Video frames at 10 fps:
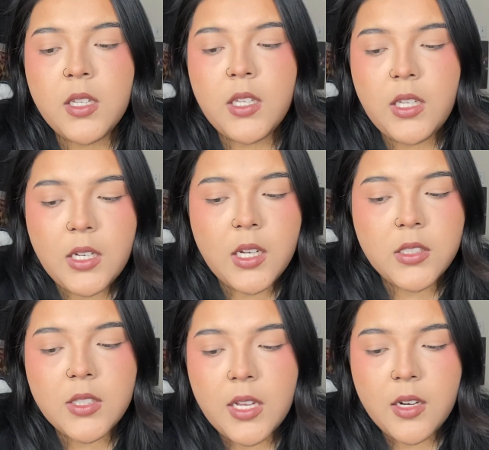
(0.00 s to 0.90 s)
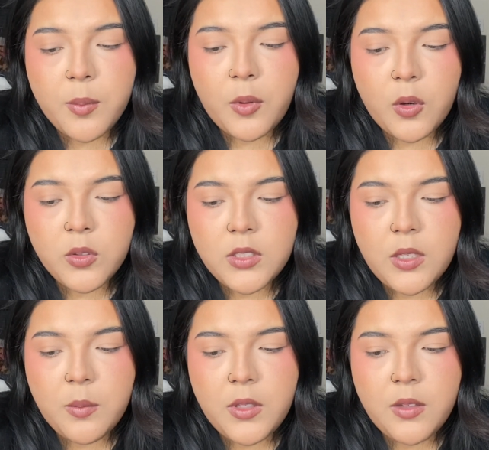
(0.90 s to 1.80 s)
He does end up
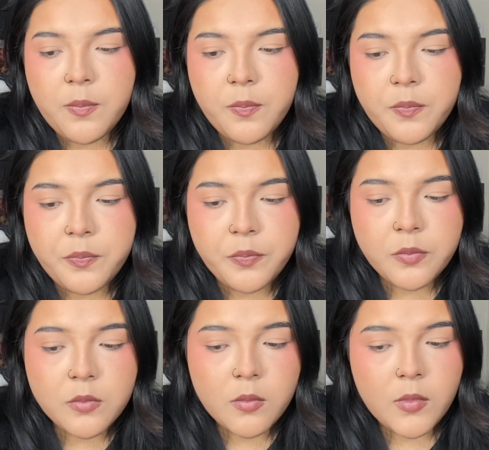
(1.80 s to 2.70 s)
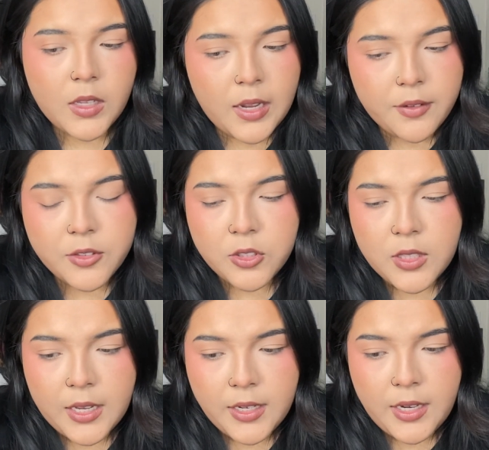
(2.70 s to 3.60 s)
ghosting me after
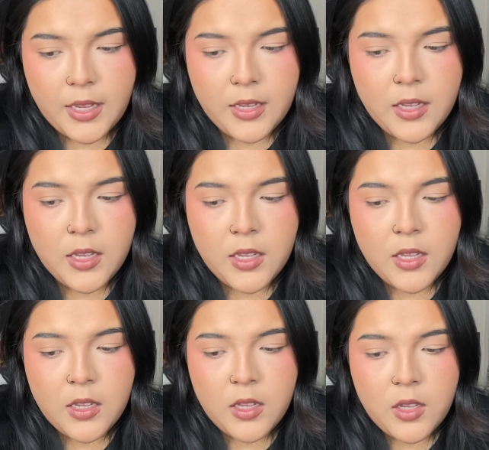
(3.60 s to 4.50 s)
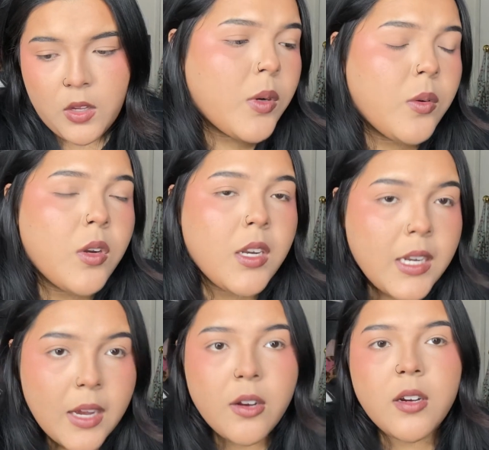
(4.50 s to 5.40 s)
that day. And
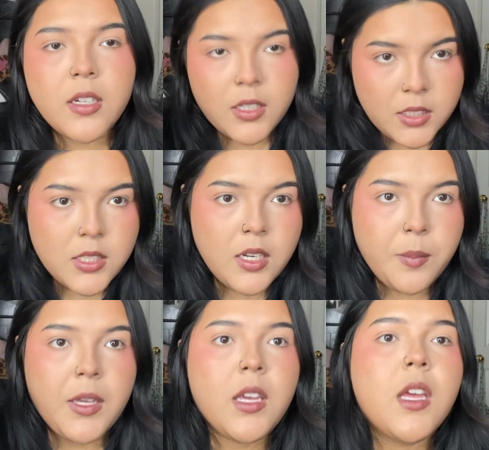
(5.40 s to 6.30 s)
now it's hitting me.